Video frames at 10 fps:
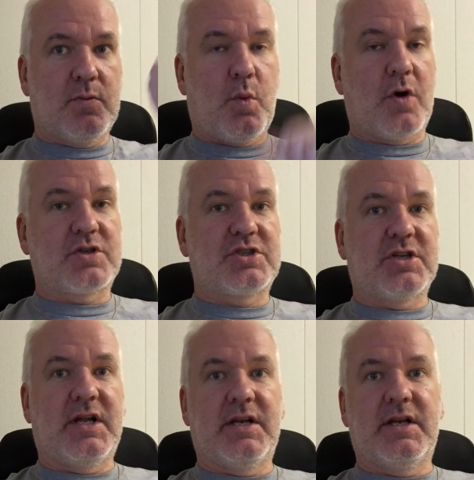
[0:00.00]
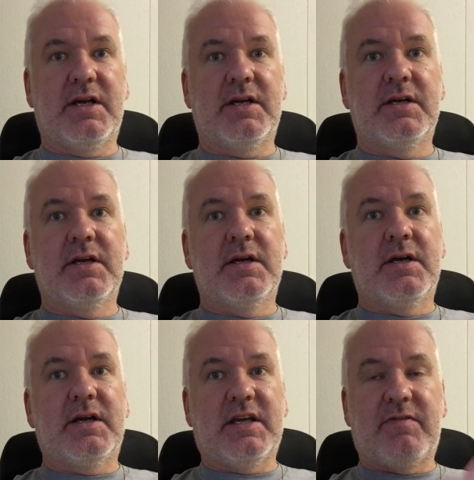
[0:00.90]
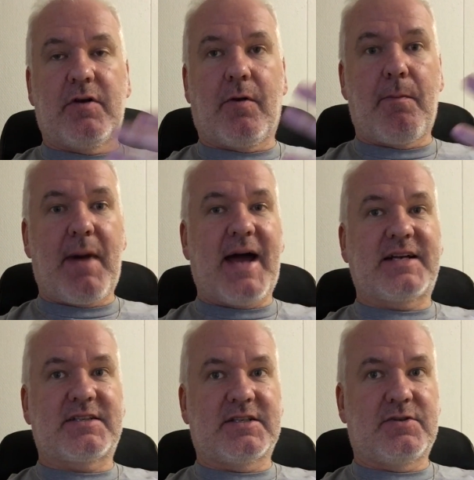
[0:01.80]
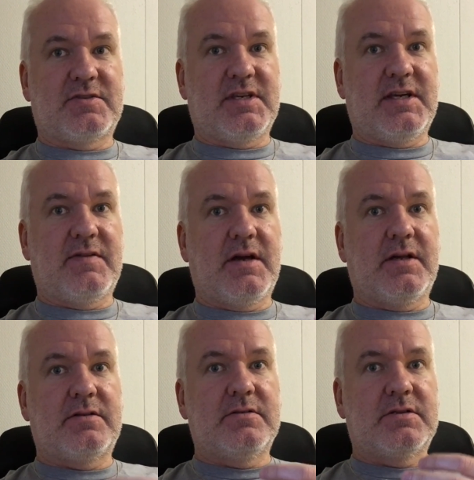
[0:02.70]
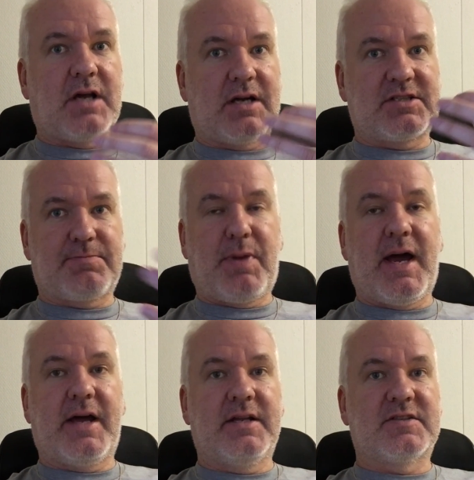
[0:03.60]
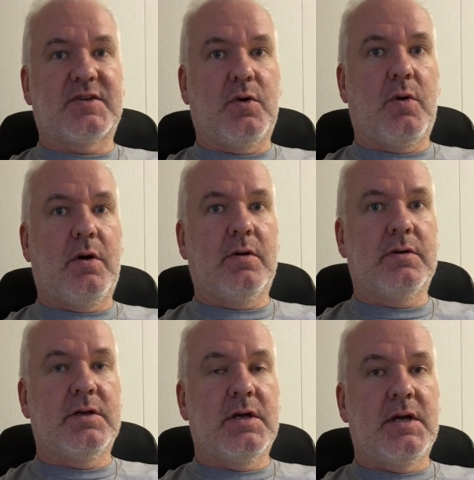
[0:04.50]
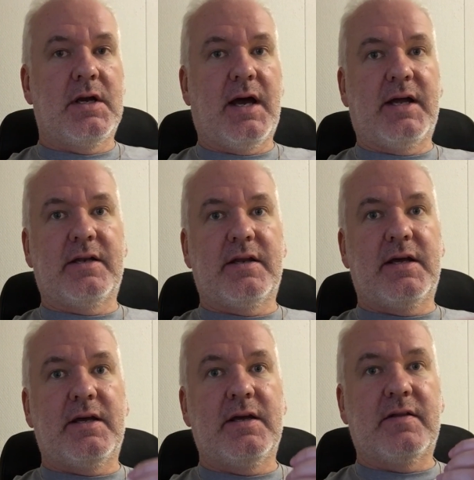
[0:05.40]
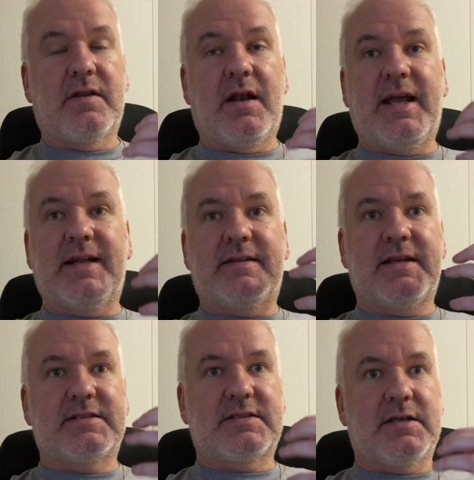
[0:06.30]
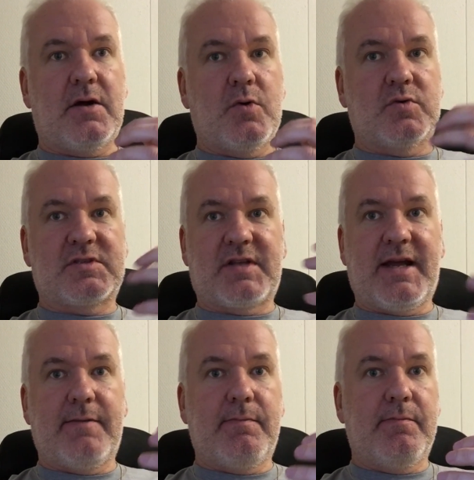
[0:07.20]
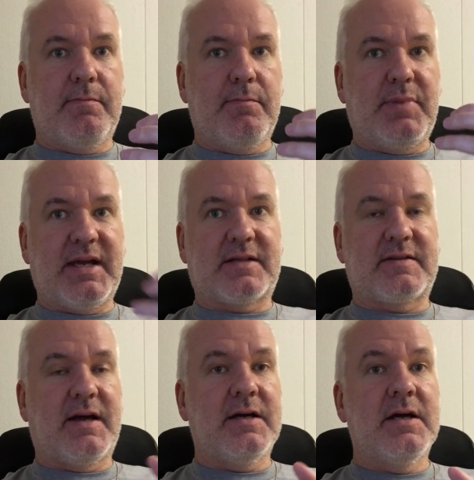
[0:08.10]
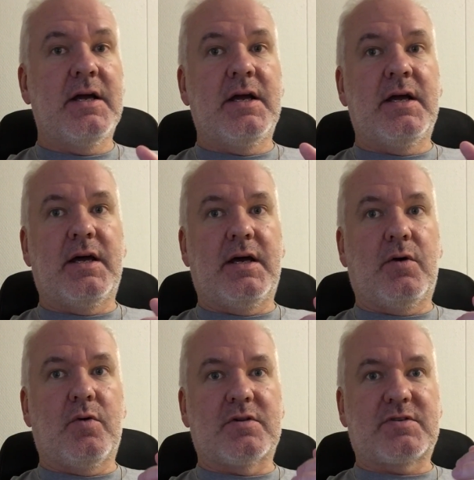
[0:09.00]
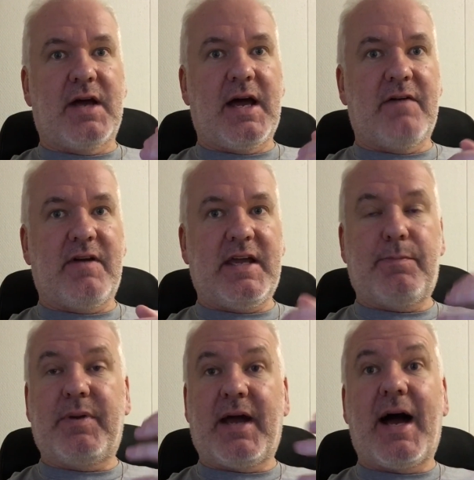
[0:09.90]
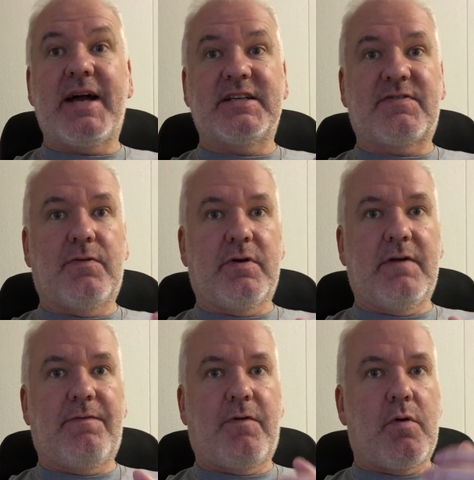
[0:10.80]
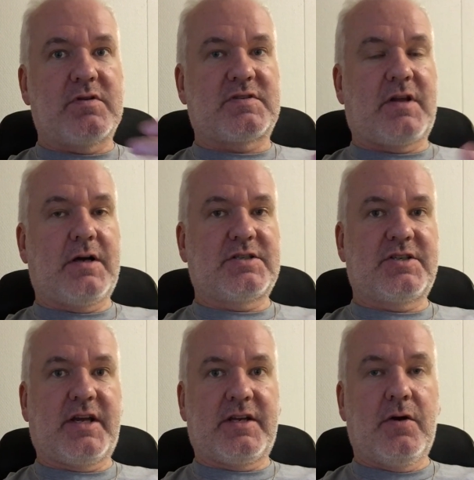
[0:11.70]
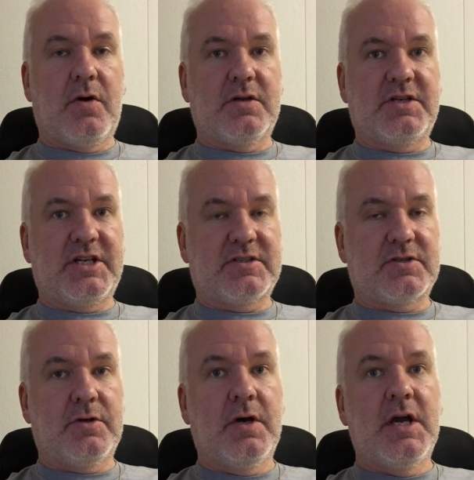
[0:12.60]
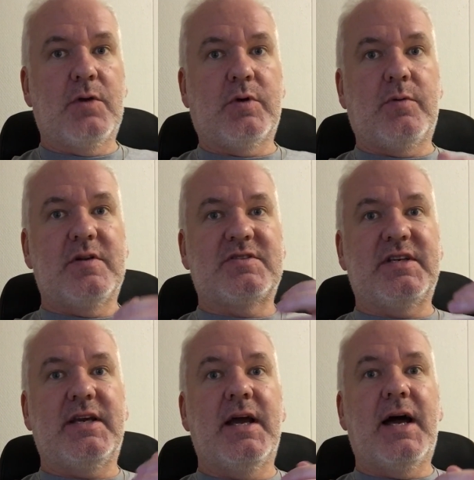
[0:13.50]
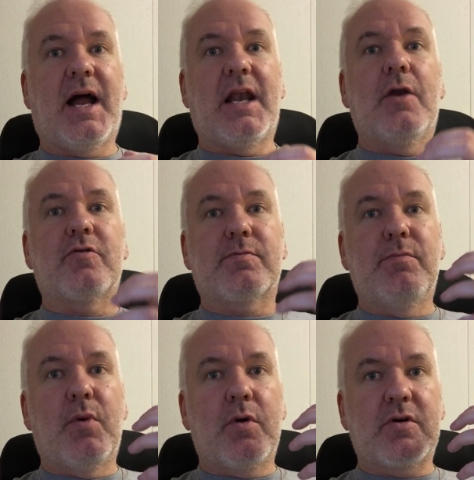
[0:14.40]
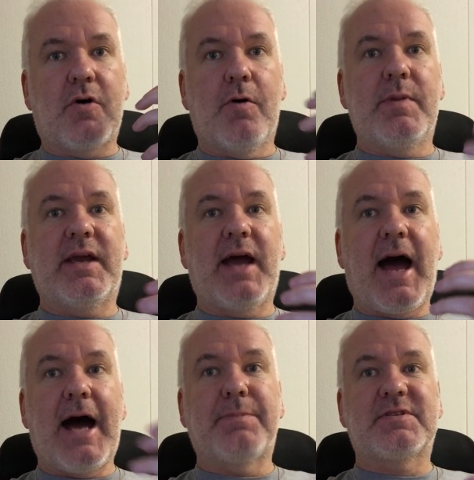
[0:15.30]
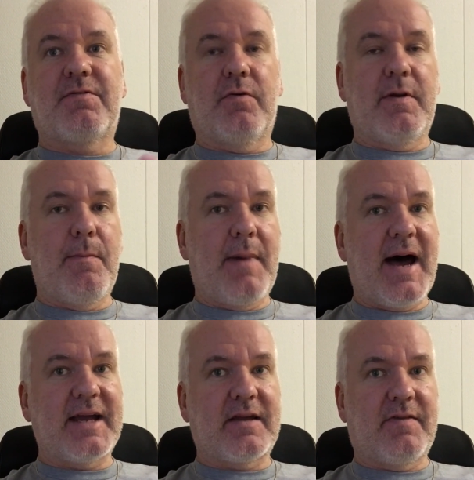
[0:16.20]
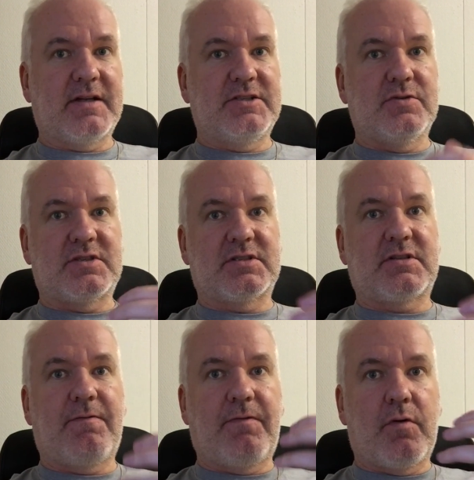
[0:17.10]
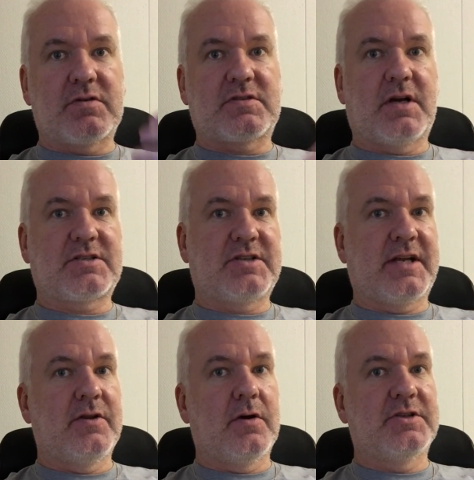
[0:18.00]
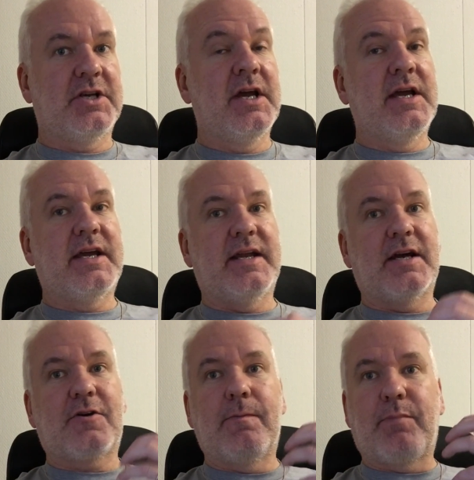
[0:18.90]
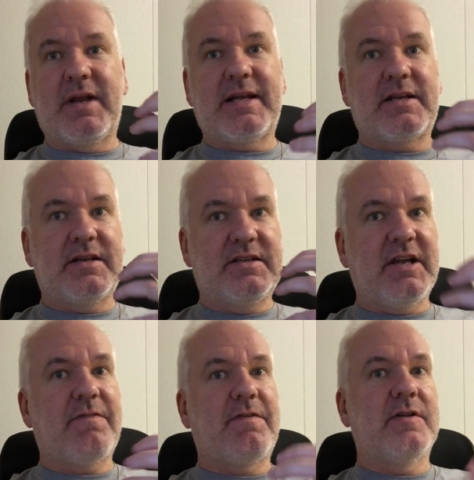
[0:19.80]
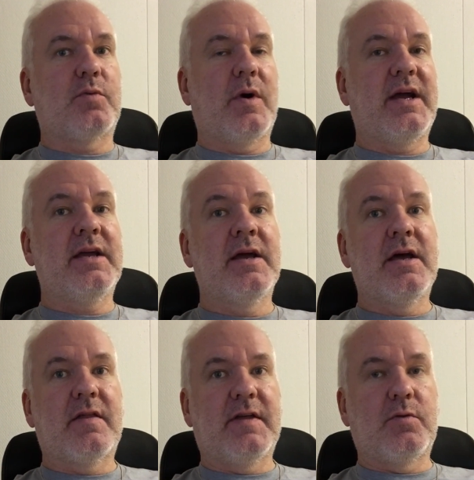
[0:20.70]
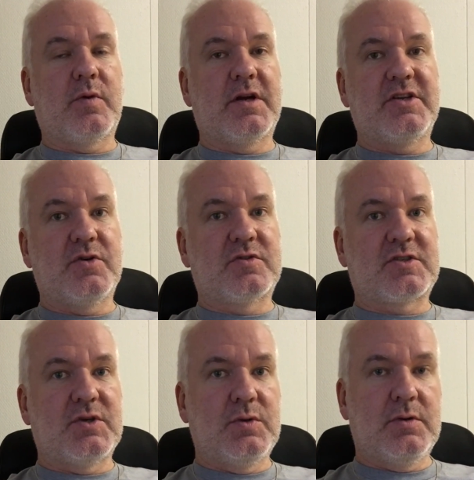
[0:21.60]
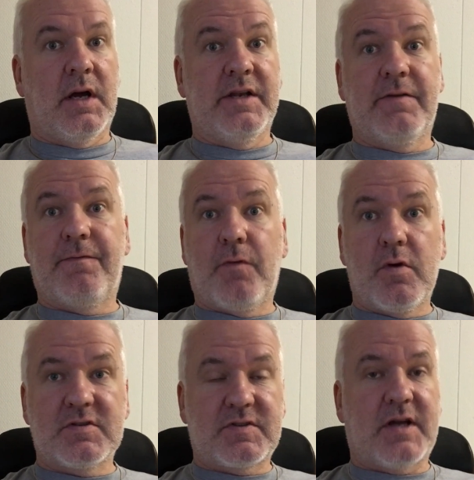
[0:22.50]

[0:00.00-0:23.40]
Watch, and even on Macs, as you see, the touchpad and so on. And the latest OS X beta also have APIs for the Force Touch technology. So we will see a lot more coming apps for the Mac that uses the Force Touch technology in a completely different way than we are used to. And the Force